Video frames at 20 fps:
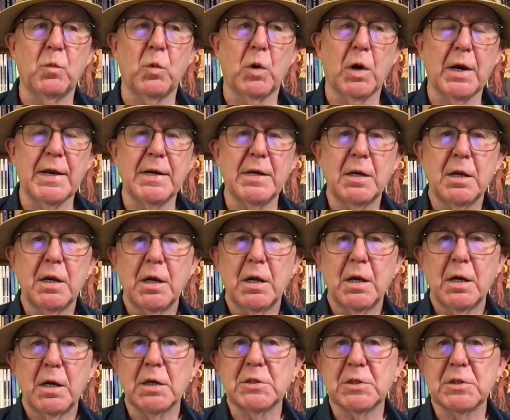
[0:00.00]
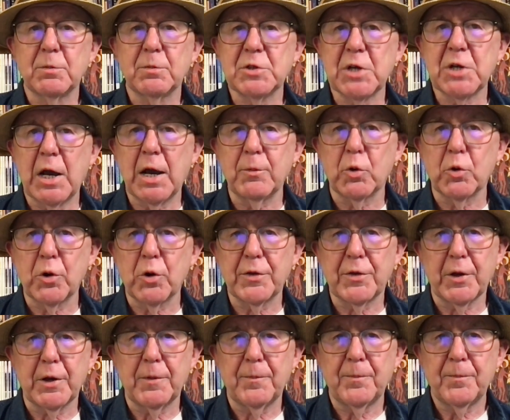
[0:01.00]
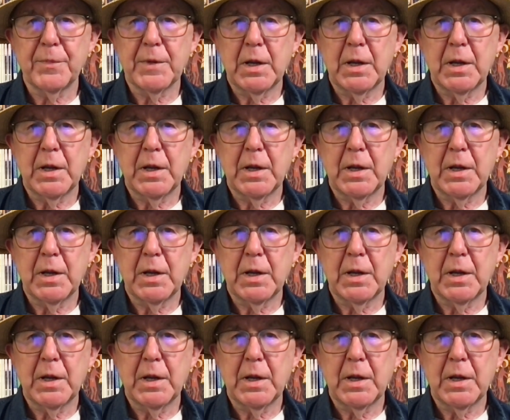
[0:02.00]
way at some time or other,